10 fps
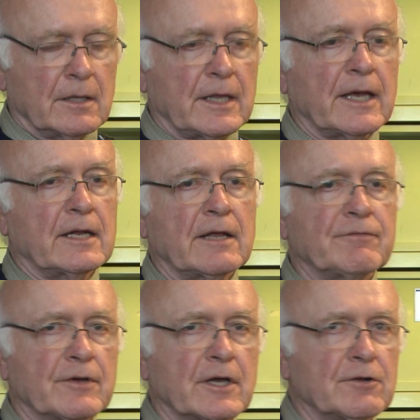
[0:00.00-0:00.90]
They had
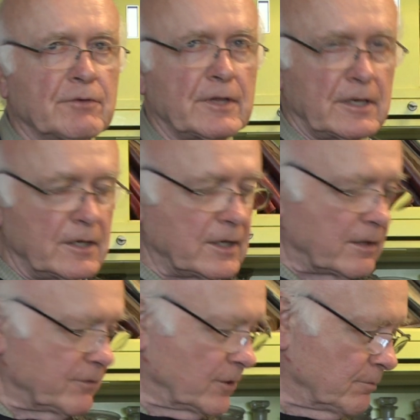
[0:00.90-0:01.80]
left their country. They didn't
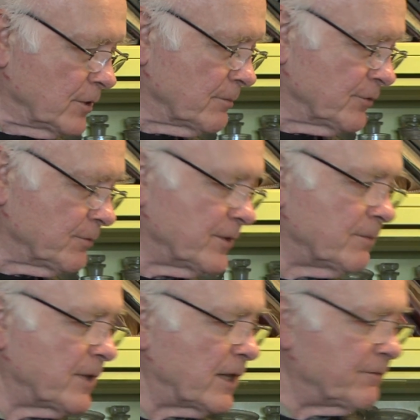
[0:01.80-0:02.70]
have their diplomas with
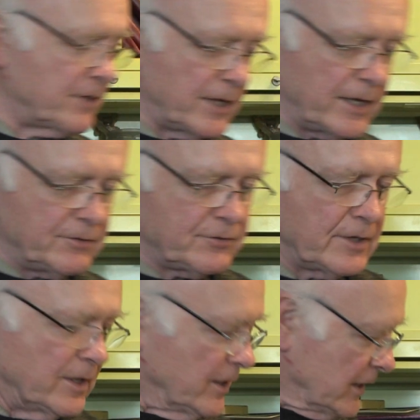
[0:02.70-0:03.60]
them. They left in
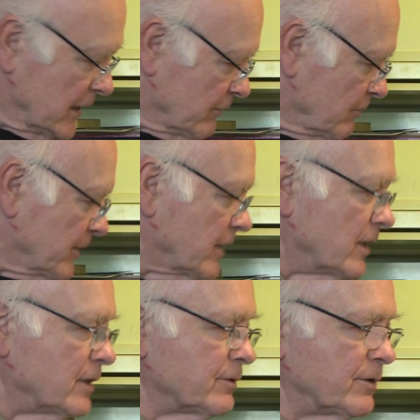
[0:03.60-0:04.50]
haste, and there were about
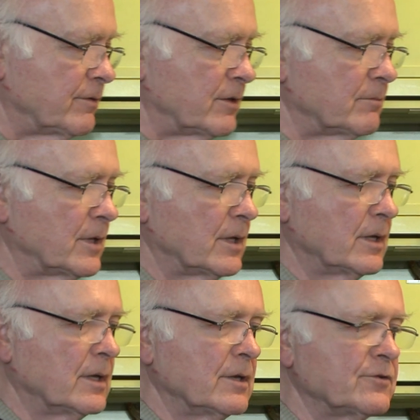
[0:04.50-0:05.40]
100 of them
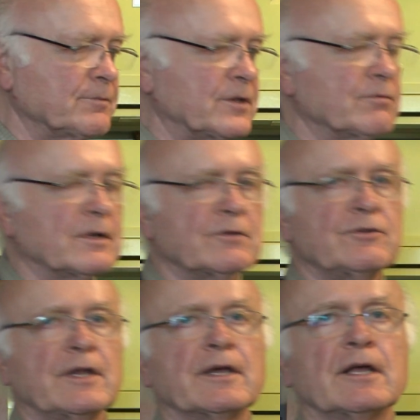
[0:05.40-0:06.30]
spread throughout the
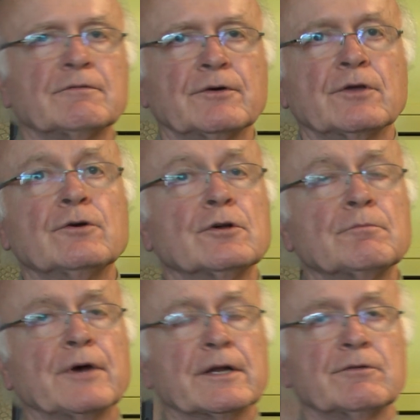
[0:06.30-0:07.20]
state of California who
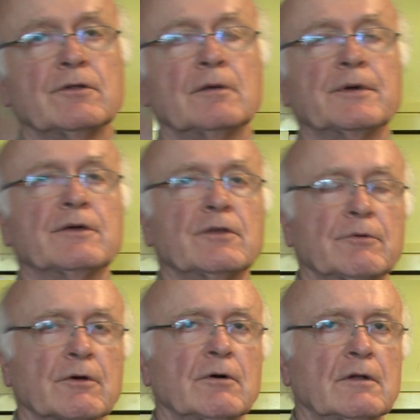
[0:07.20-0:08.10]
couldn't practice law because they
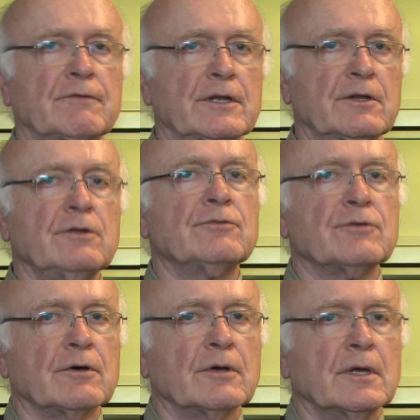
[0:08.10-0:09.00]
weren't qualified to do
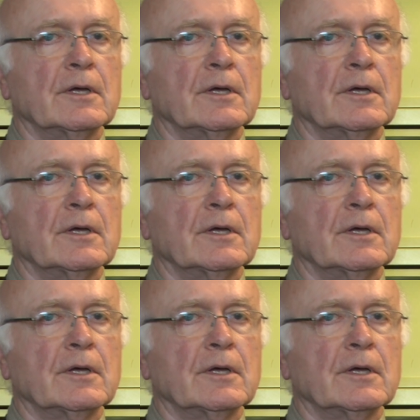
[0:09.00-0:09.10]
so.